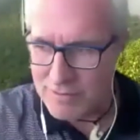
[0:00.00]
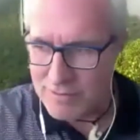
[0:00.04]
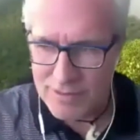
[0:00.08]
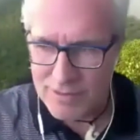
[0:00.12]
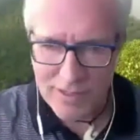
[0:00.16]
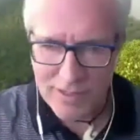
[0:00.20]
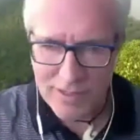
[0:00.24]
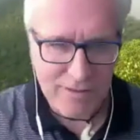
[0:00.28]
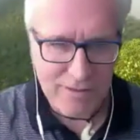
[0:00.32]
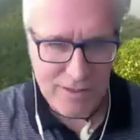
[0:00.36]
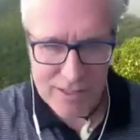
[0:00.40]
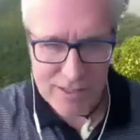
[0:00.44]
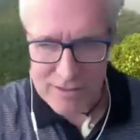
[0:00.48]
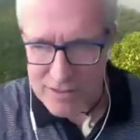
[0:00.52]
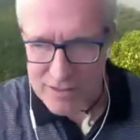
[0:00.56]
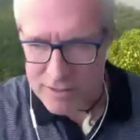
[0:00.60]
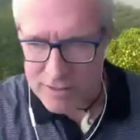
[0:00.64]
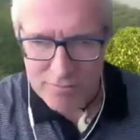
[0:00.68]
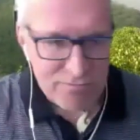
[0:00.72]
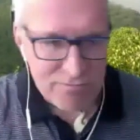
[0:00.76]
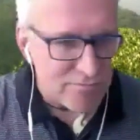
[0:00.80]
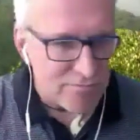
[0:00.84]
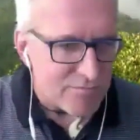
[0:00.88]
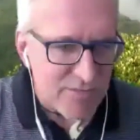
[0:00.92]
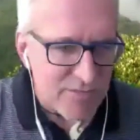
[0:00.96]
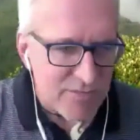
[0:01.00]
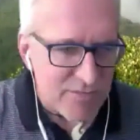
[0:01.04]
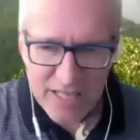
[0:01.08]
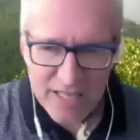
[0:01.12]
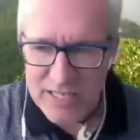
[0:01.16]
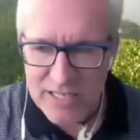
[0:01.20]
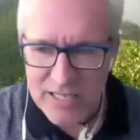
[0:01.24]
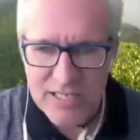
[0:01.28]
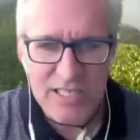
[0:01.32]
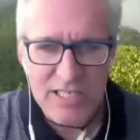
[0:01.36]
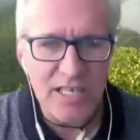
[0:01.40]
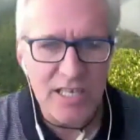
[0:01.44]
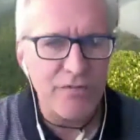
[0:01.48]
they
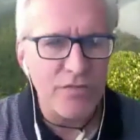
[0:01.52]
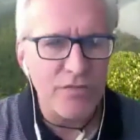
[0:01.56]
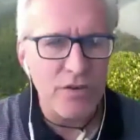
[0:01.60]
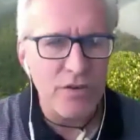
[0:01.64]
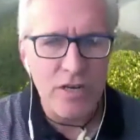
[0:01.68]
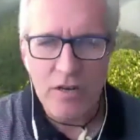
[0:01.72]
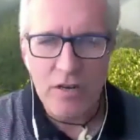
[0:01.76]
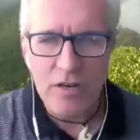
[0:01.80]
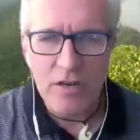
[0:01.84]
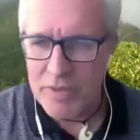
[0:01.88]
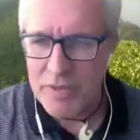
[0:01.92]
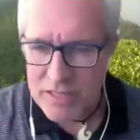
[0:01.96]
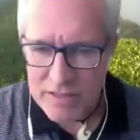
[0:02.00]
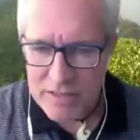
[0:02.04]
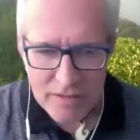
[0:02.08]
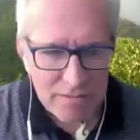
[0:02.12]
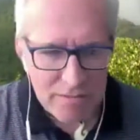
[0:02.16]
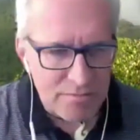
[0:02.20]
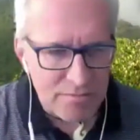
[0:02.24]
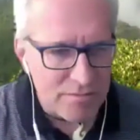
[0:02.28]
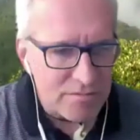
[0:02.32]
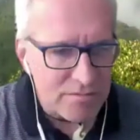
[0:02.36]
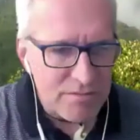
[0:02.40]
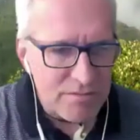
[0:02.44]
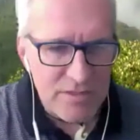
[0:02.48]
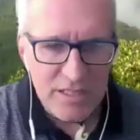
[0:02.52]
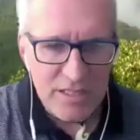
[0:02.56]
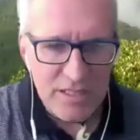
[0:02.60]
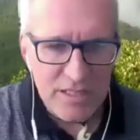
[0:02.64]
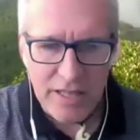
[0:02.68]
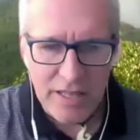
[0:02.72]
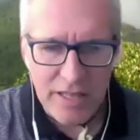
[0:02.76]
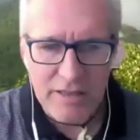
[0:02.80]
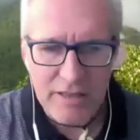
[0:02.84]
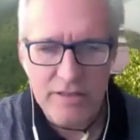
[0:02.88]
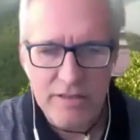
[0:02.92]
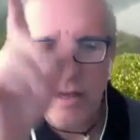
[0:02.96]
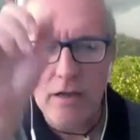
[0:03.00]
sniff a little bit, then
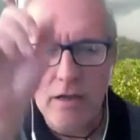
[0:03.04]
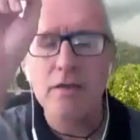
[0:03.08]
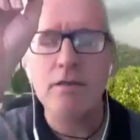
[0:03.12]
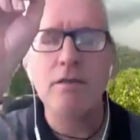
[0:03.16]
tuck,